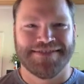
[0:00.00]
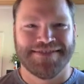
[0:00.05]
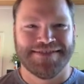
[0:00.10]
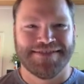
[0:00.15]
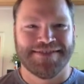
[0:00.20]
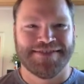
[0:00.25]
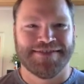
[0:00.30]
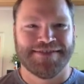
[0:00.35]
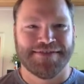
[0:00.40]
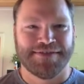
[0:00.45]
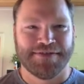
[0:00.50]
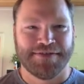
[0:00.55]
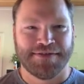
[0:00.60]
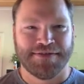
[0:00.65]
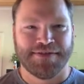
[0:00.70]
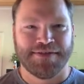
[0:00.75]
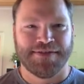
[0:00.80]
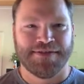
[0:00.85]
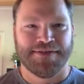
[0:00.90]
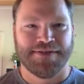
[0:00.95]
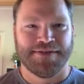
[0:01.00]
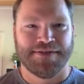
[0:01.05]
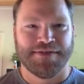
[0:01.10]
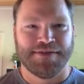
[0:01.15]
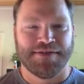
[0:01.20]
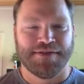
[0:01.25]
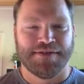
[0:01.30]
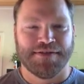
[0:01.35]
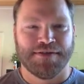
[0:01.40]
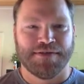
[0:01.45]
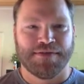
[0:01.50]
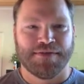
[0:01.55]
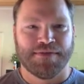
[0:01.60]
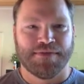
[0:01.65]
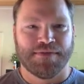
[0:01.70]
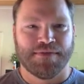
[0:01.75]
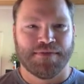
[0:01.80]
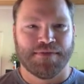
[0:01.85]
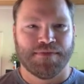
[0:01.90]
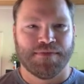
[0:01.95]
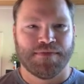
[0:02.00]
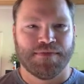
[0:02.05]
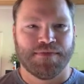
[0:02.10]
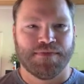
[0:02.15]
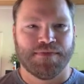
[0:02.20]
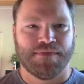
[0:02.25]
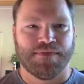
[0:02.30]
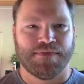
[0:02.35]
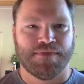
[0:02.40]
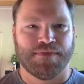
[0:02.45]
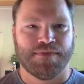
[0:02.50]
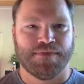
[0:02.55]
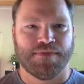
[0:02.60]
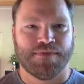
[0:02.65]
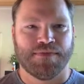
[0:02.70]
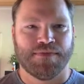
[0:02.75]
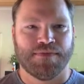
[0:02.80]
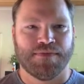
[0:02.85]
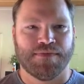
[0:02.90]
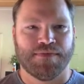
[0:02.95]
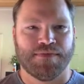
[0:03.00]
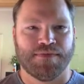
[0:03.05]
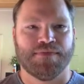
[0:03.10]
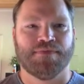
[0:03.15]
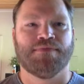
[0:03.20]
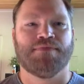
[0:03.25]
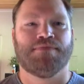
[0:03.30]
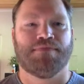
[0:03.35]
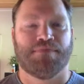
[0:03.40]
The person shown says nothing.